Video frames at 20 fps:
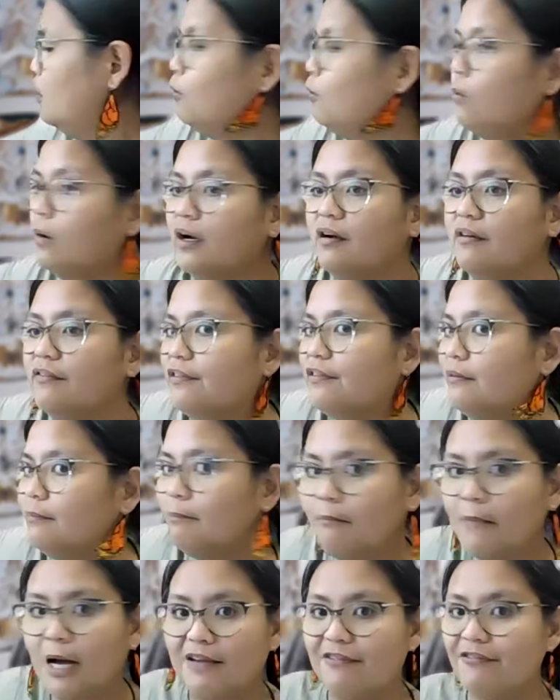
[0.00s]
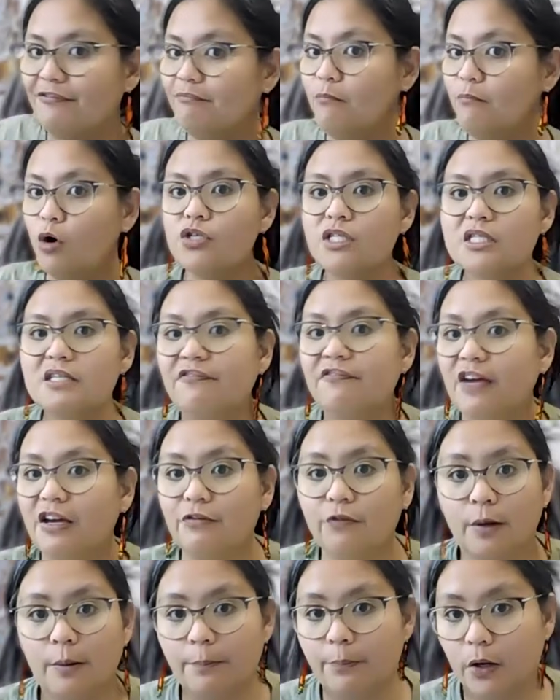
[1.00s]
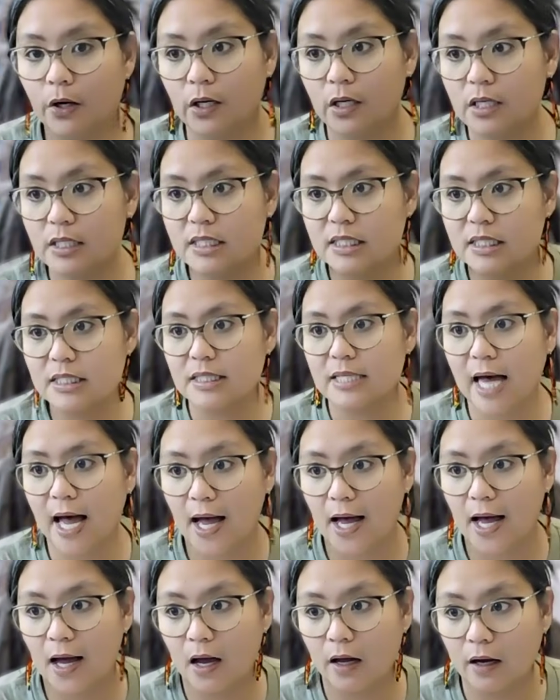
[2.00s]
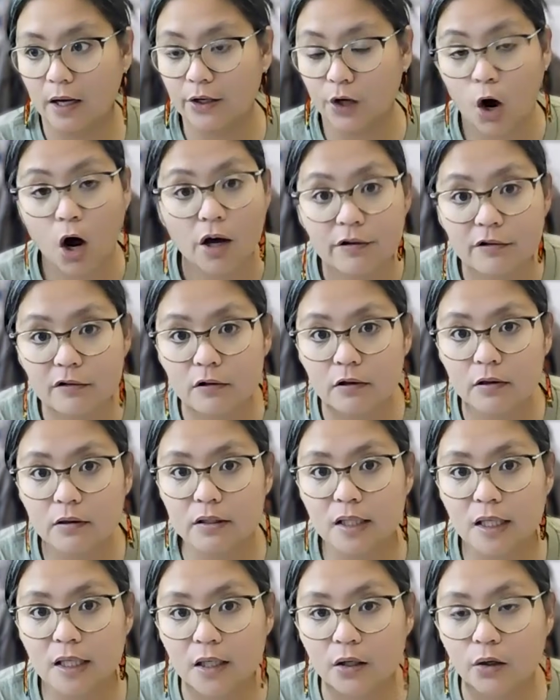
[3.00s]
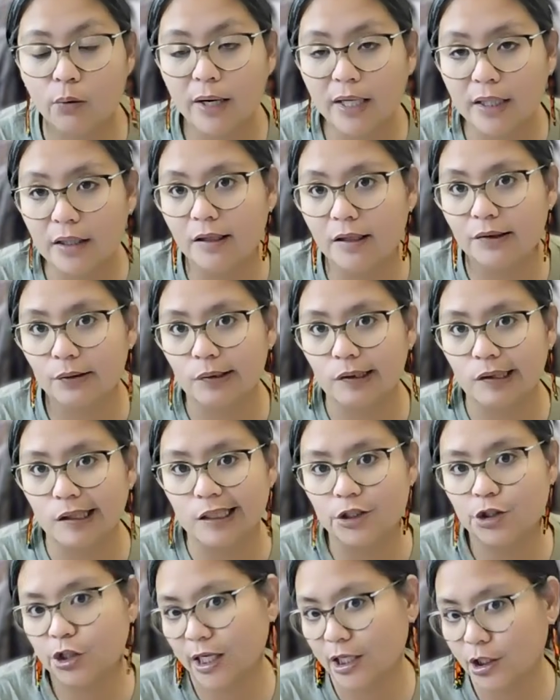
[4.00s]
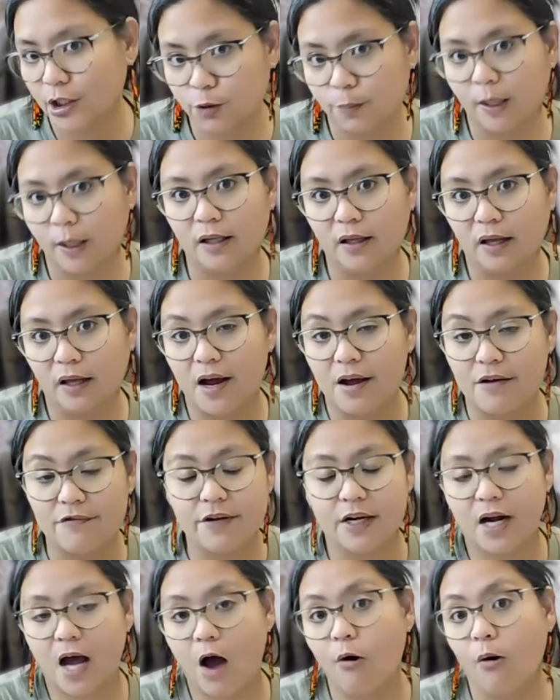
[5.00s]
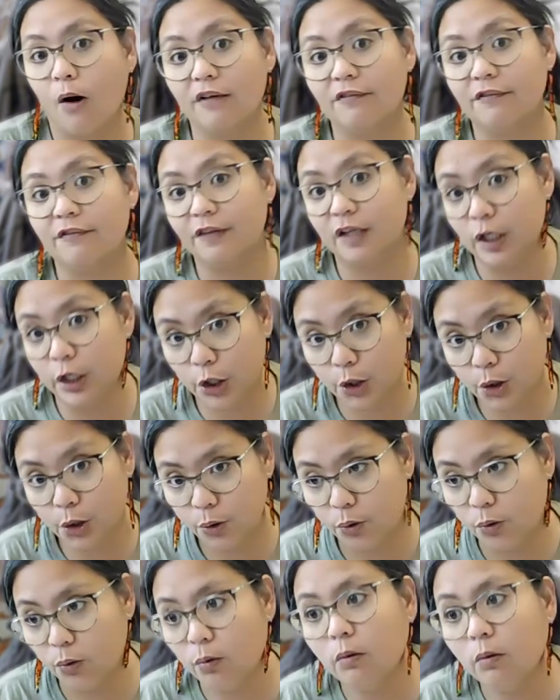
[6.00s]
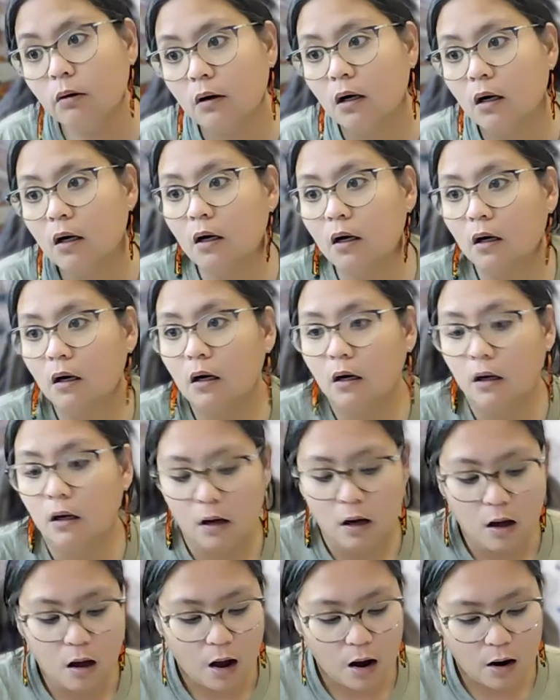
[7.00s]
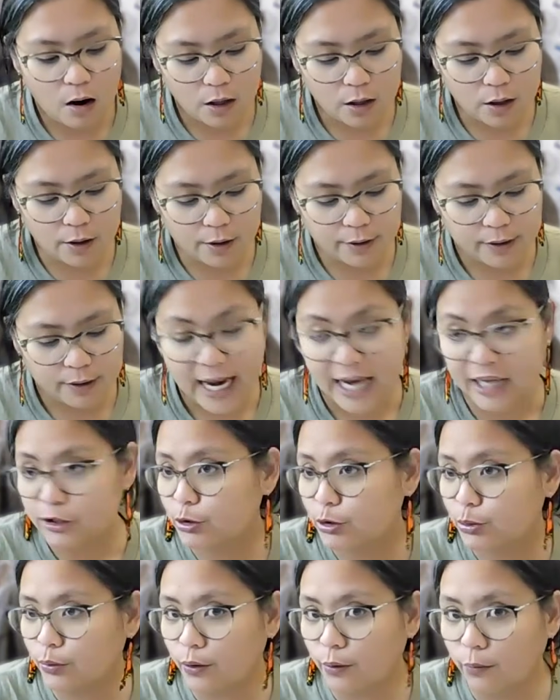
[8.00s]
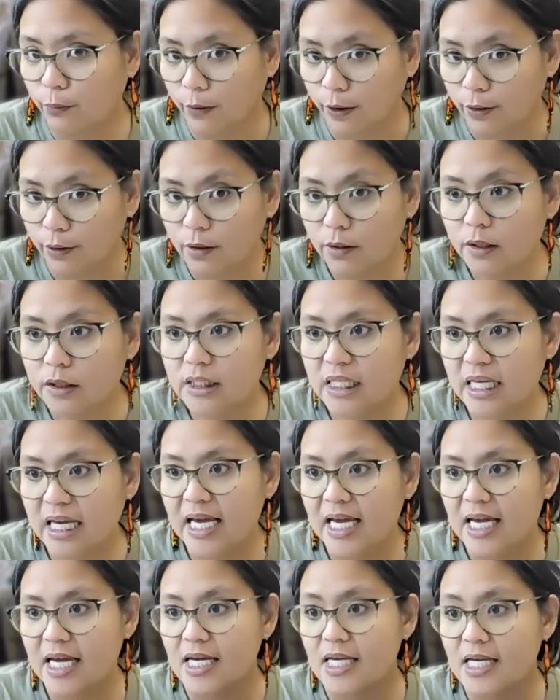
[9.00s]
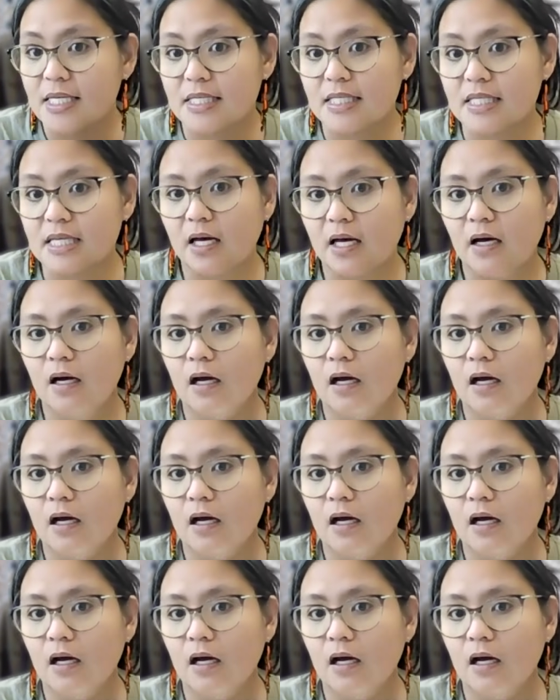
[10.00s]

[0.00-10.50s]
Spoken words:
one of my most favorite books that an author that quite literally changed my life and how I view our natural world is